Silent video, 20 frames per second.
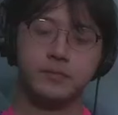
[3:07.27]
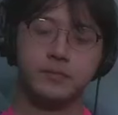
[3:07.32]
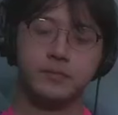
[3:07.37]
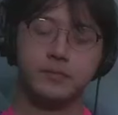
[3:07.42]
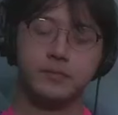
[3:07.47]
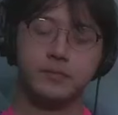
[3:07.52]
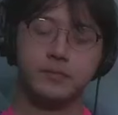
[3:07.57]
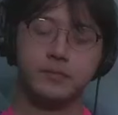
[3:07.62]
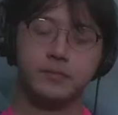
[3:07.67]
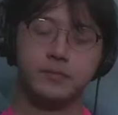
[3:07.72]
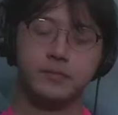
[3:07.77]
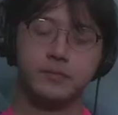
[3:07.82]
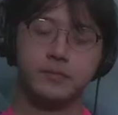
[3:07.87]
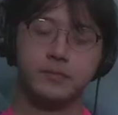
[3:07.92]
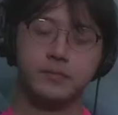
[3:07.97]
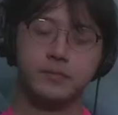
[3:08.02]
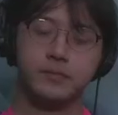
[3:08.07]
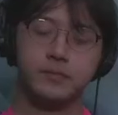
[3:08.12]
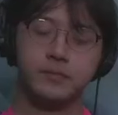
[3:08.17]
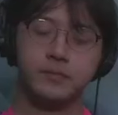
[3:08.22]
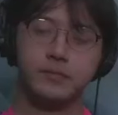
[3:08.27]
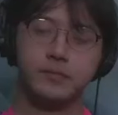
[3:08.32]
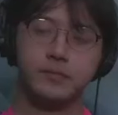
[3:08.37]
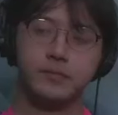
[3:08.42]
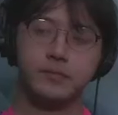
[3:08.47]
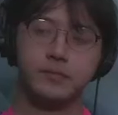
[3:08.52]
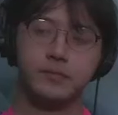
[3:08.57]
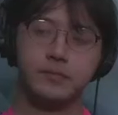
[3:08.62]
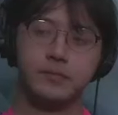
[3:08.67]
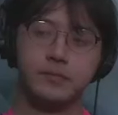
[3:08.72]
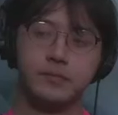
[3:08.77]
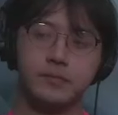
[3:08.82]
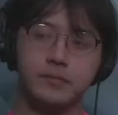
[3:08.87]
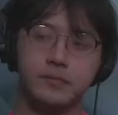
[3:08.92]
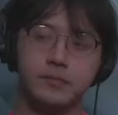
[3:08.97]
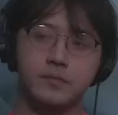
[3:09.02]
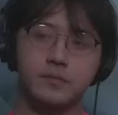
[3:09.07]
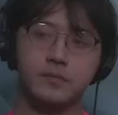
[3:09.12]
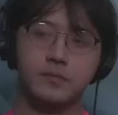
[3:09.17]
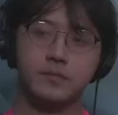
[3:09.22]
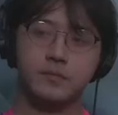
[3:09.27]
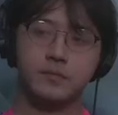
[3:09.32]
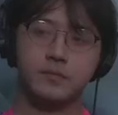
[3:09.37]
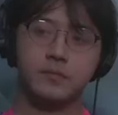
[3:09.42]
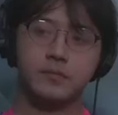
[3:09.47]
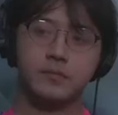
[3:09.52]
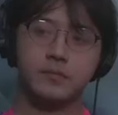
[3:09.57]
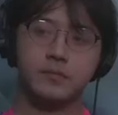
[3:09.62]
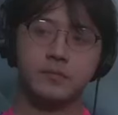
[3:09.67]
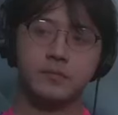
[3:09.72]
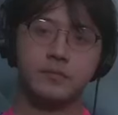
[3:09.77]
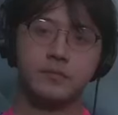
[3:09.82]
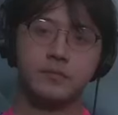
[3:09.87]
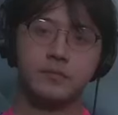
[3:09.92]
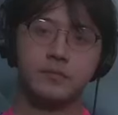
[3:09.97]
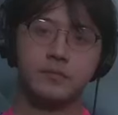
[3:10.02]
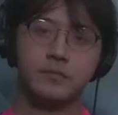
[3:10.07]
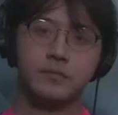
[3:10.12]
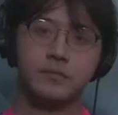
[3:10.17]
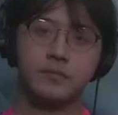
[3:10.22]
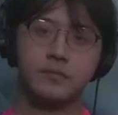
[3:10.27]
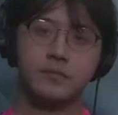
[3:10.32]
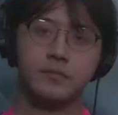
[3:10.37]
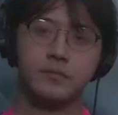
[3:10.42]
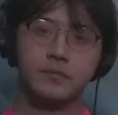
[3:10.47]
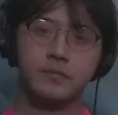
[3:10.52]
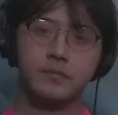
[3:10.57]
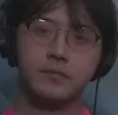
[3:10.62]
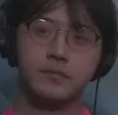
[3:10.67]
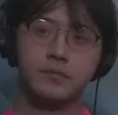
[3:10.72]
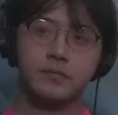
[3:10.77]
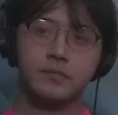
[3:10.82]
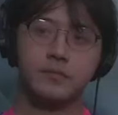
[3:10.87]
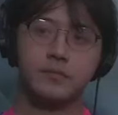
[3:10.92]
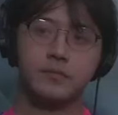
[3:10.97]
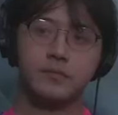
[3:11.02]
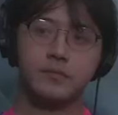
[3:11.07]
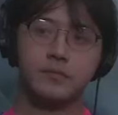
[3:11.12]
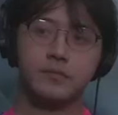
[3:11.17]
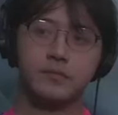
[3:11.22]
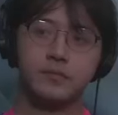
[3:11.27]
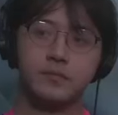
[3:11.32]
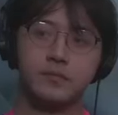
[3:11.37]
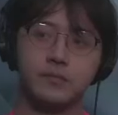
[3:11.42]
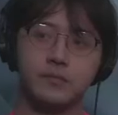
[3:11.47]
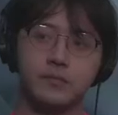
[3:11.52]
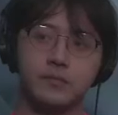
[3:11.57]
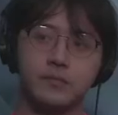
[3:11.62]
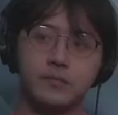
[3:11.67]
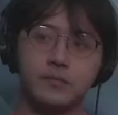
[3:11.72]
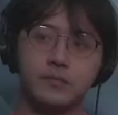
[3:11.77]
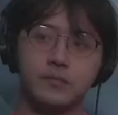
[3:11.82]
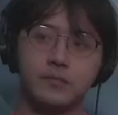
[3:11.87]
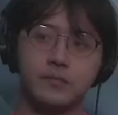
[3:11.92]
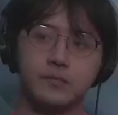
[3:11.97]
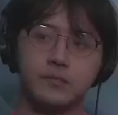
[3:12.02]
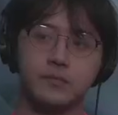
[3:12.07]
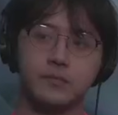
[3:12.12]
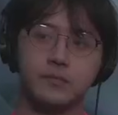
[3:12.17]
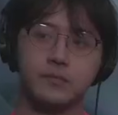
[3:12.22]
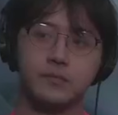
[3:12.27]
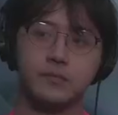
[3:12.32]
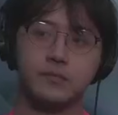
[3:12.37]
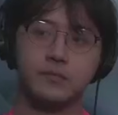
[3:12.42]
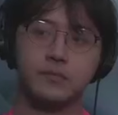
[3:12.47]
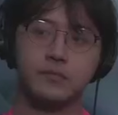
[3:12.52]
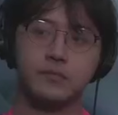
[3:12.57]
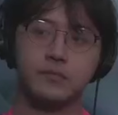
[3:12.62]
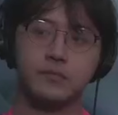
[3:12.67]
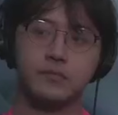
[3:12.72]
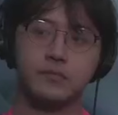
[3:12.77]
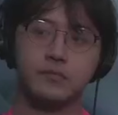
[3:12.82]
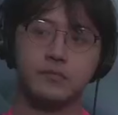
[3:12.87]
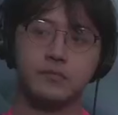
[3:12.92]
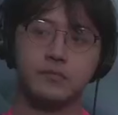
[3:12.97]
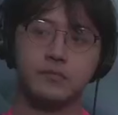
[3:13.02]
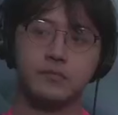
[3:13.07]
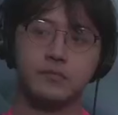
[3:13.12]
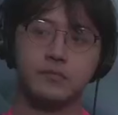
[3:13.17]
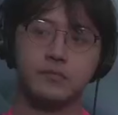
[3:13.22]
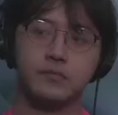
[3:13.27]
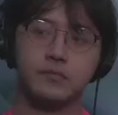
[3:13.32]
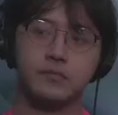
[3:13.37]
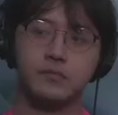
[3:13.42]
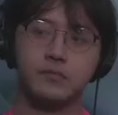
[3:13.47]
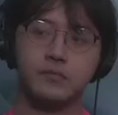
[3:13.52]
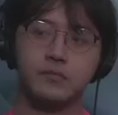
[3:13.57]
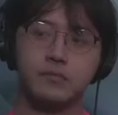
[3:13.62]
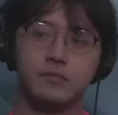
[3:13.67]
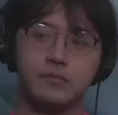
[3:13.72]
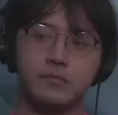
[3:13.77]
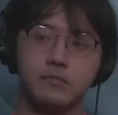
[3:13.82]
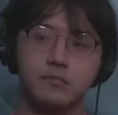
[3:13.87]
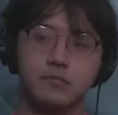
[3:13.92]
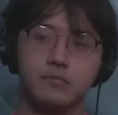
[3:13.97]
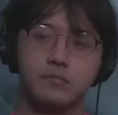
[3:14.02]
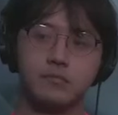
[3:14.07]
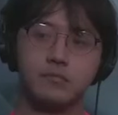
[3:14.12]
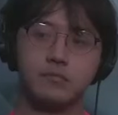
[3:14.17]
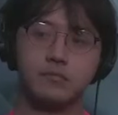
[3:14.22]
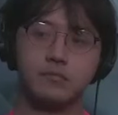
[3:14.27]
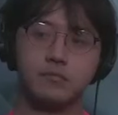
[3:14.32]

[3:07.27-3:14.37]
(not speaking)